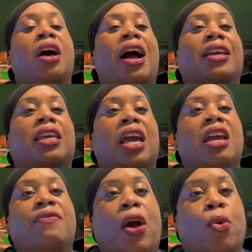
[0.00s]
I
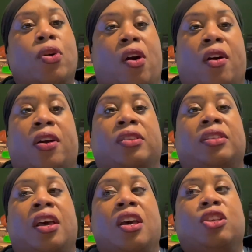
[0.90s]
gave out cards.
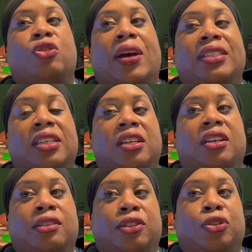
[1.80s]
So I did a
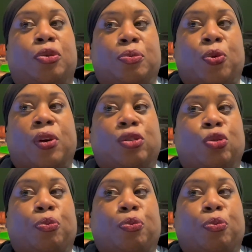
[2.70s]
little more to